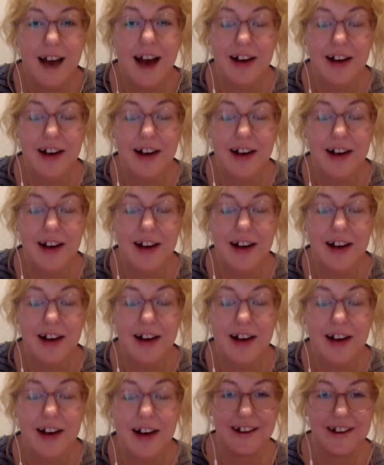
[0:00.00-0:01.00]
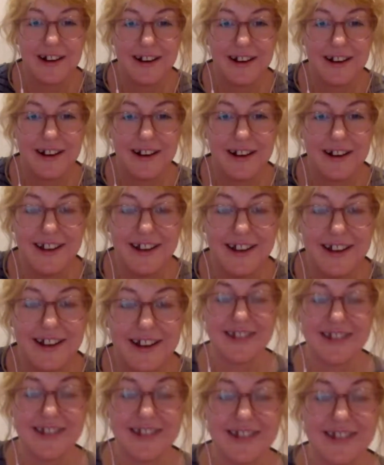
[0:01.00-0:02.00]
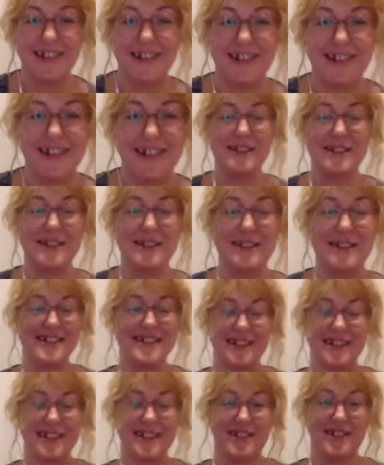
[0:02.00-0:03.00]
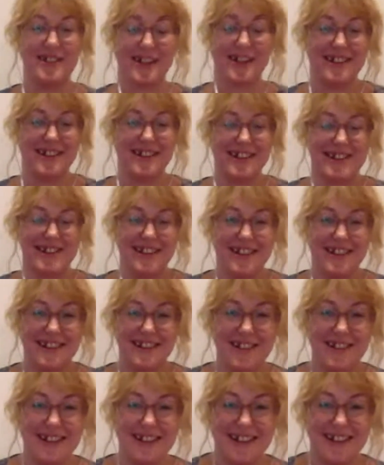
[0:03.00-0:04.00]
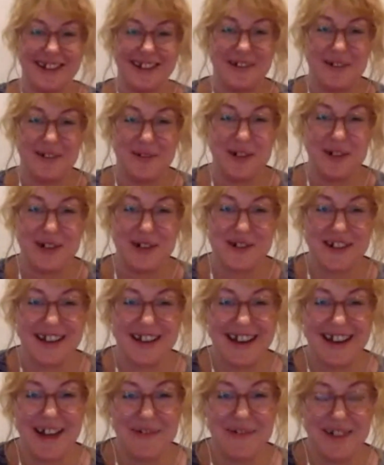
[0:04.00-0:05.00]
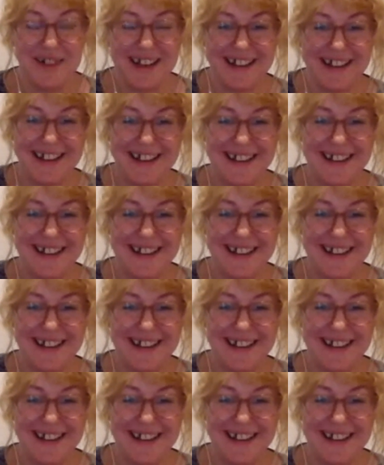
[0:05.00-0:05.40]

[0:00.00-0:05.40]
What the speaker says: There you are. Yes. I missed the last thing you said when you started laughing.